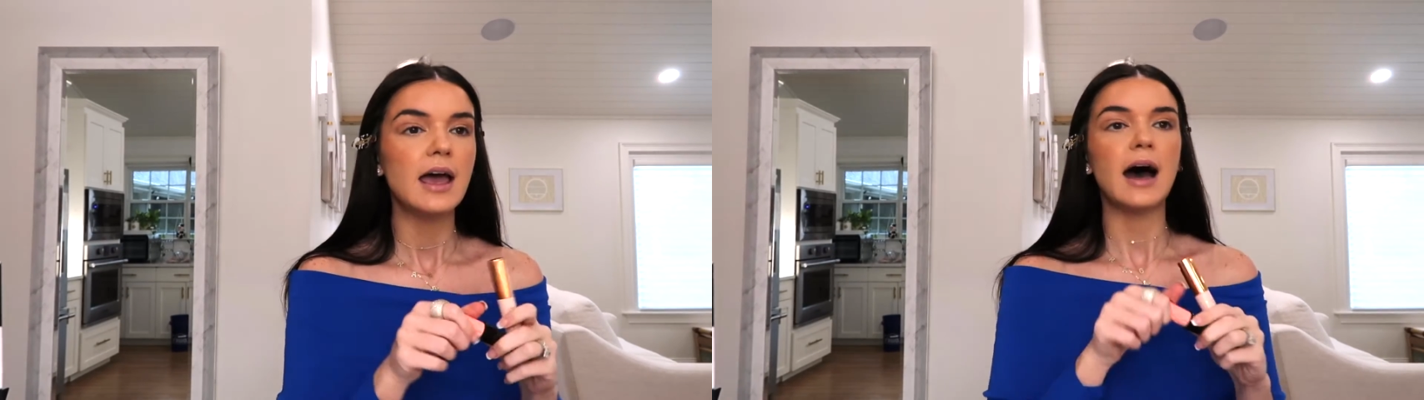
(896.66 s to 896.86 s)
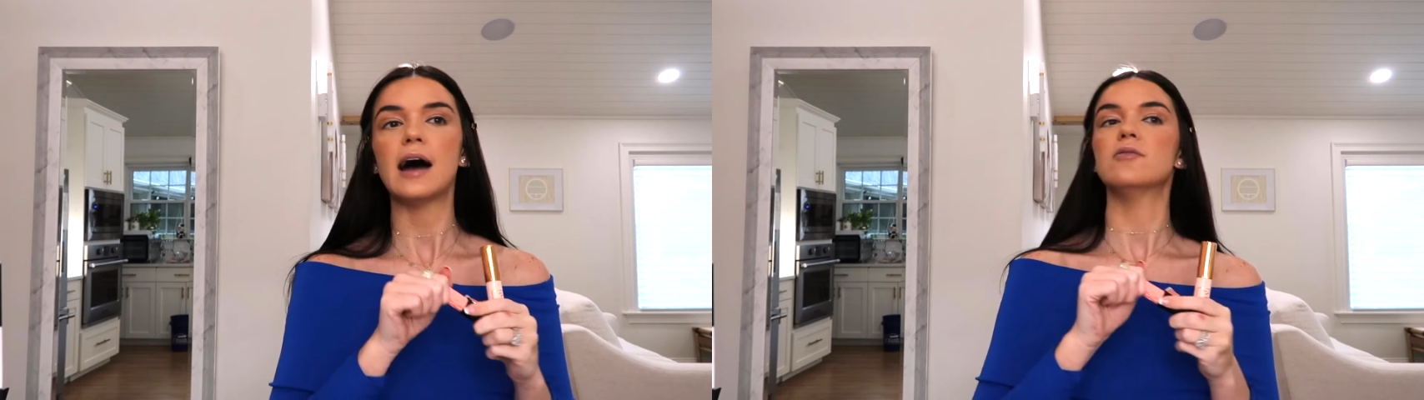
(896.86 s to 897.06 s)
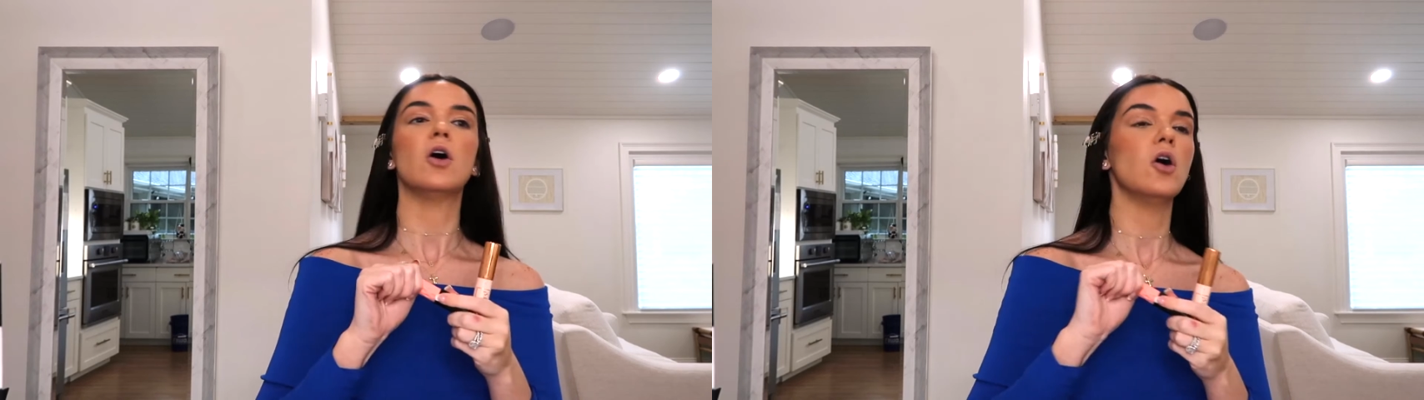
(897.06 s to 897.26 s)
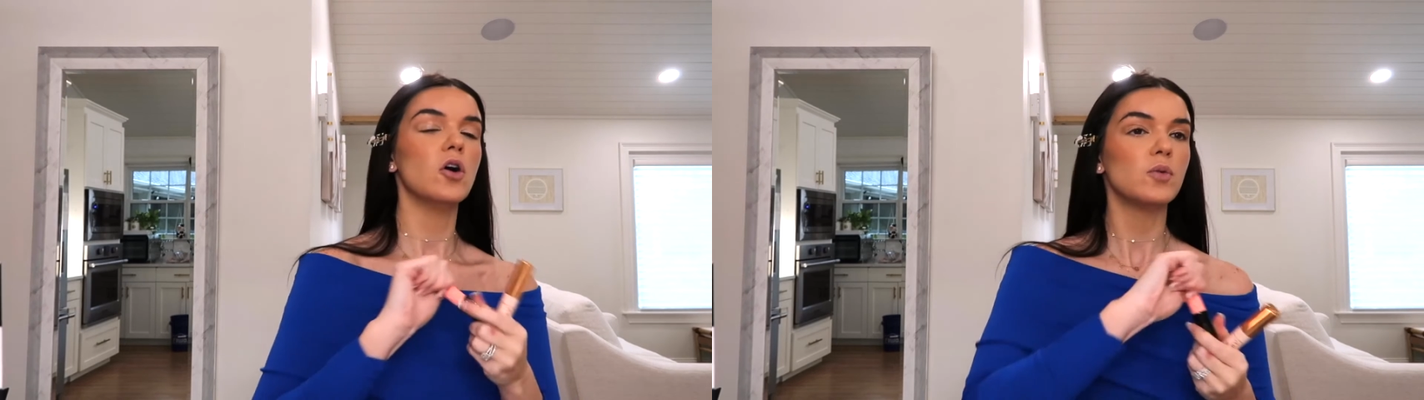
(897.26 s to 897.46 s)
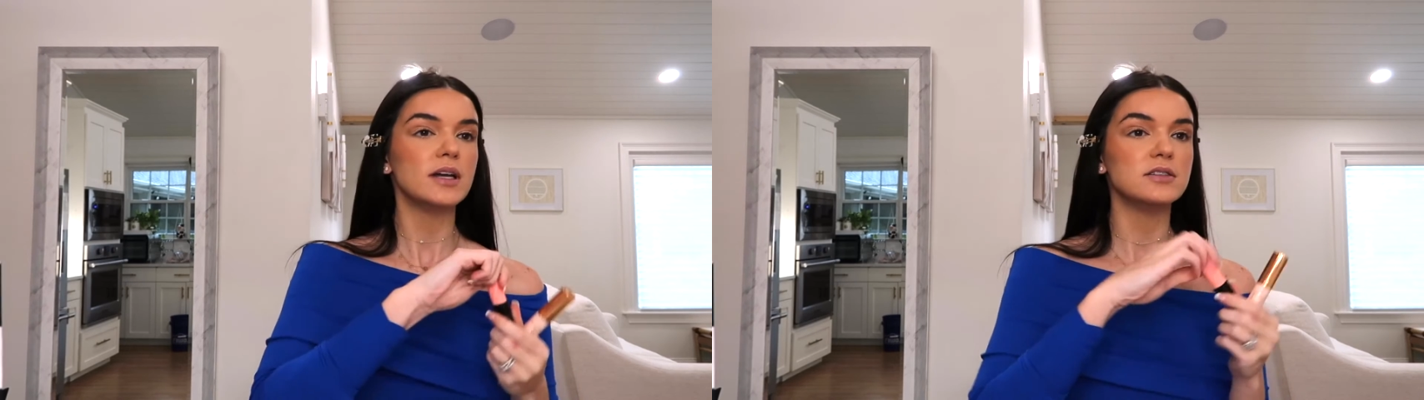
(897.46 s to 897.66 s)
I've
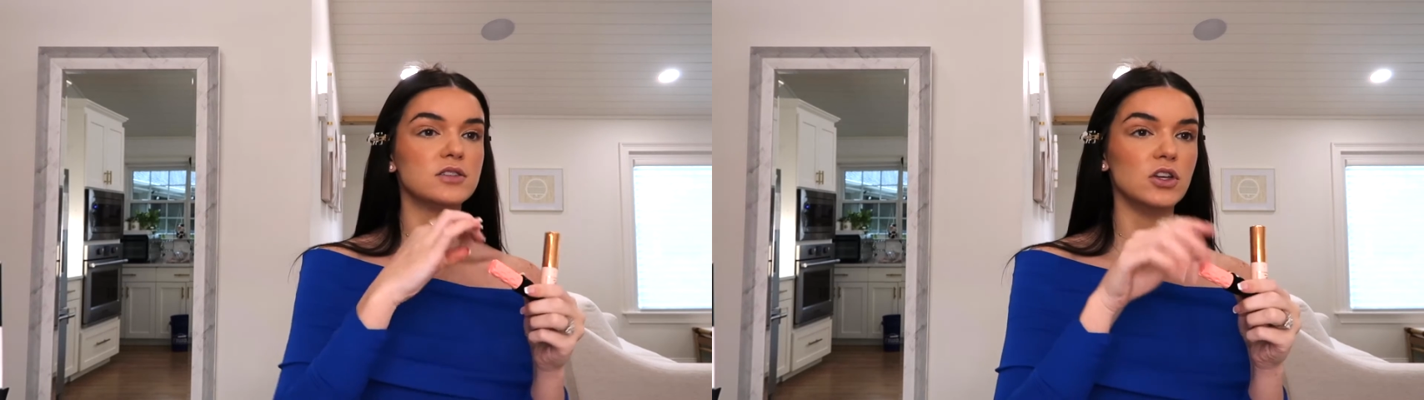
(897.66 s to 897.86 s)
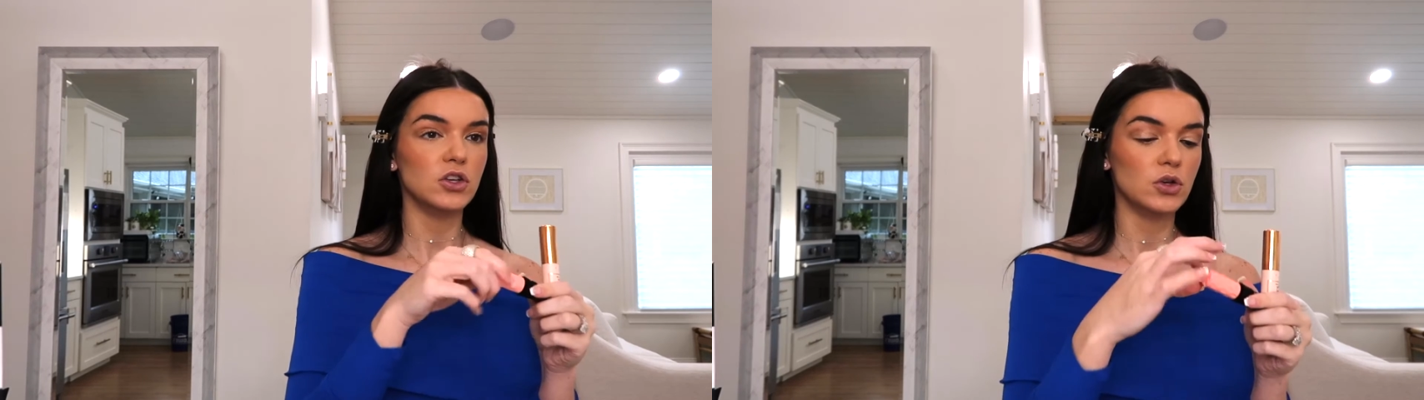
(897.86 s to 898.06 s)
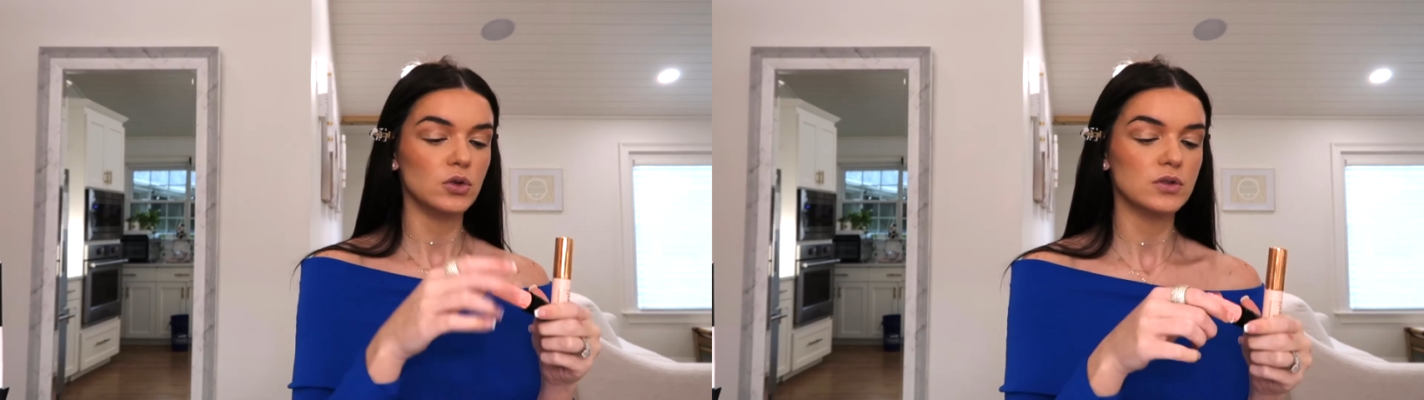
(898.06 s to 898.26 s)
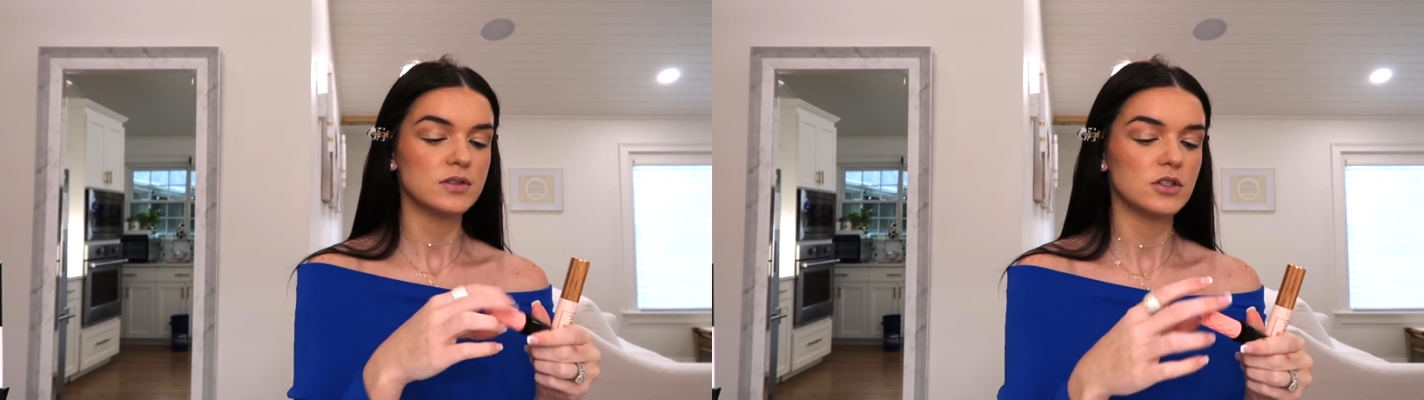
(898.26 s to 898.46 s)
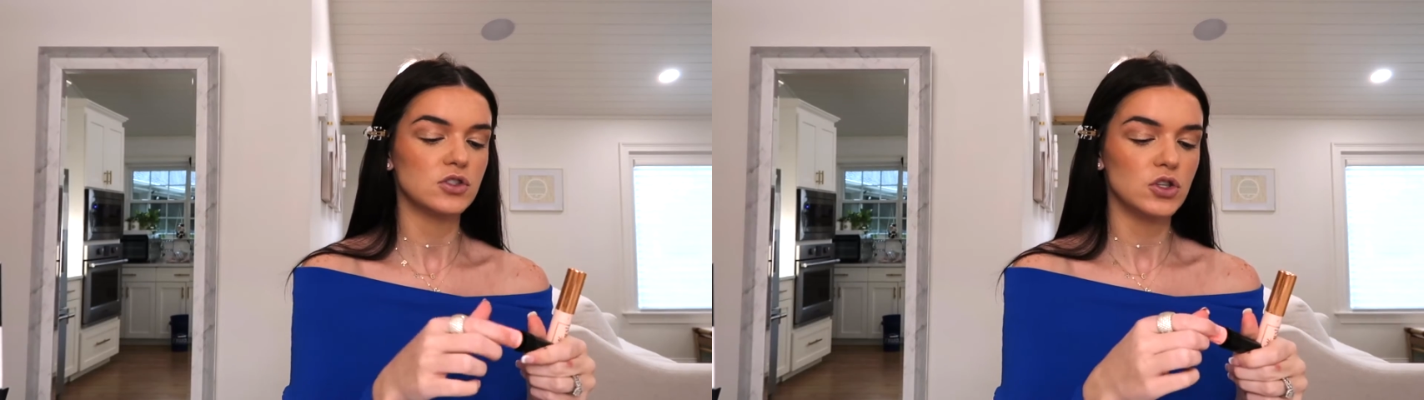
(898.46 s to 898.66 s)
always used